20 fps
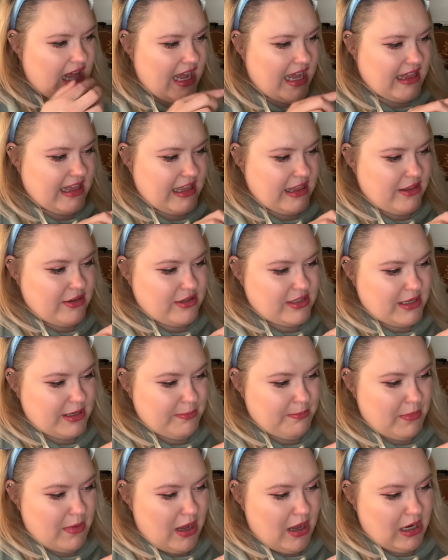I think there's a
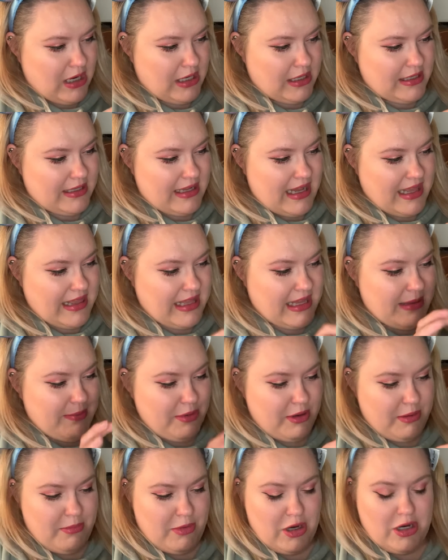mark. I think I
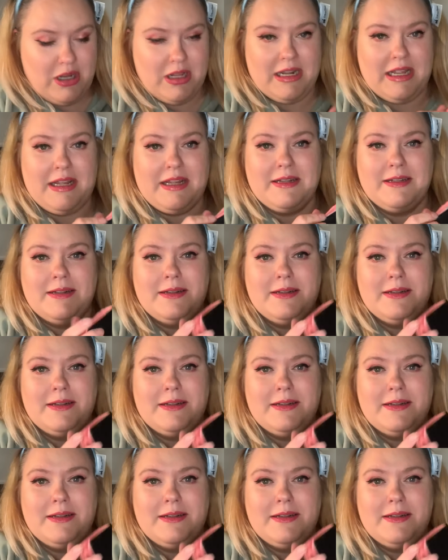put a mark on it.